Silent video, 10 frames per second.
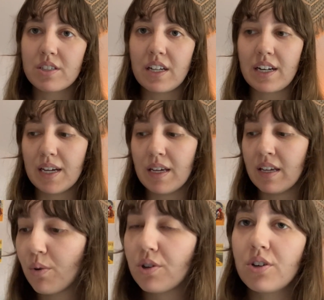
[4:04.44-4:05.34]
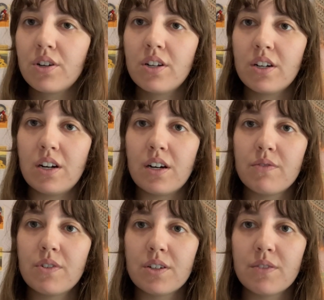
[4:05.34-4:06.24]
that I ordered
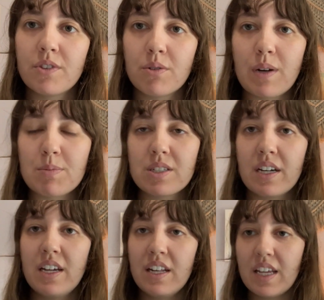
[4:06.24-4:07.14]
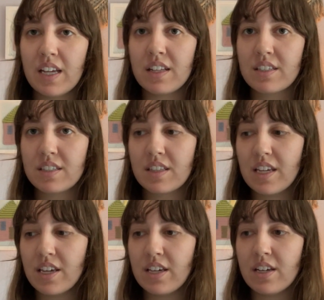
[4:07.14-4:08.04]
off of their website. It's
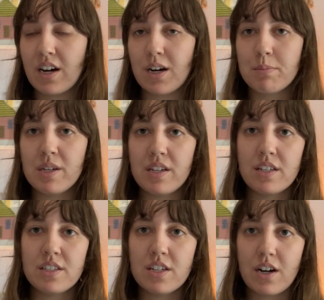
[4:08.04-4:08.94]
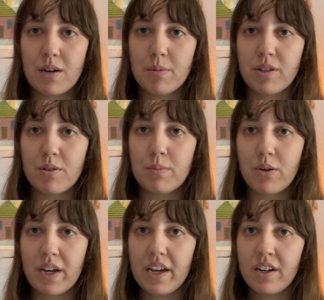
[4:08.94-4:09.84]
the Hobby Diablo
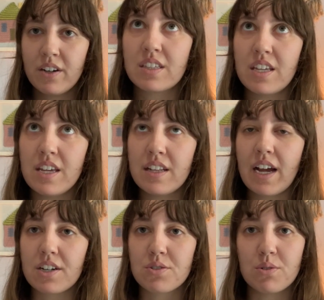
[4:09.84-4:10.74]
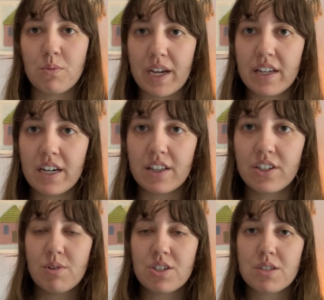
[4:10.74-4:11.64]
Mohair, the natural white
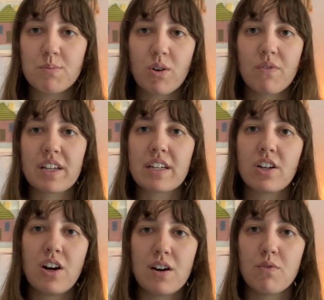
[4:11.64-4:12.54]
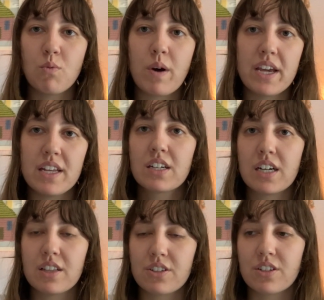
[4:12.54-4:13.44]
color, which is more of like an off-white
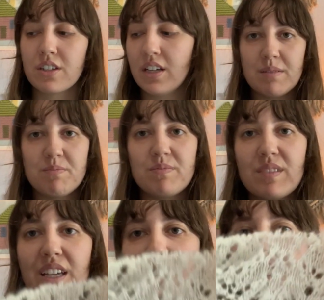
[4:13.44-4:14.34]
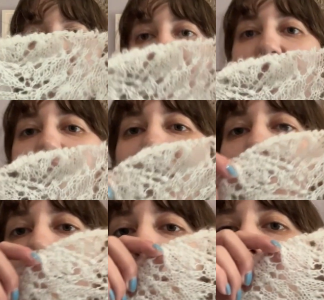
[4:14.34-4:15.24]
color. I'm like in love, like